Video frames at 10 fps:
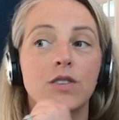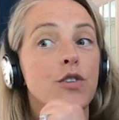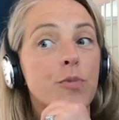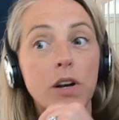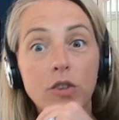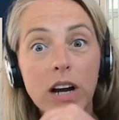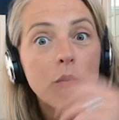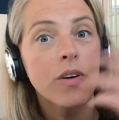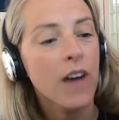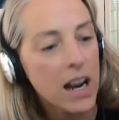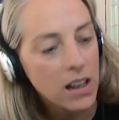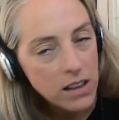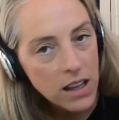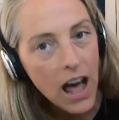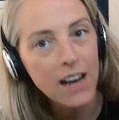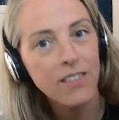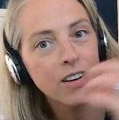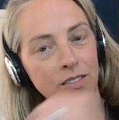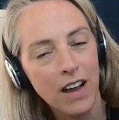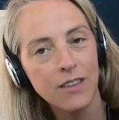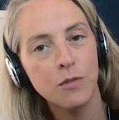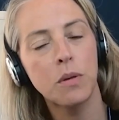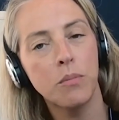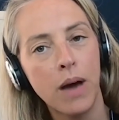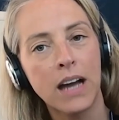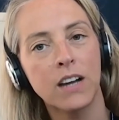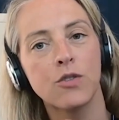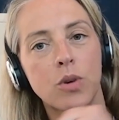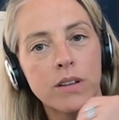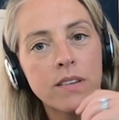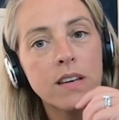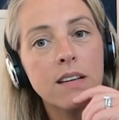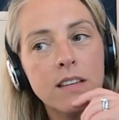So it's been great. We've had a lot of investment back into our TA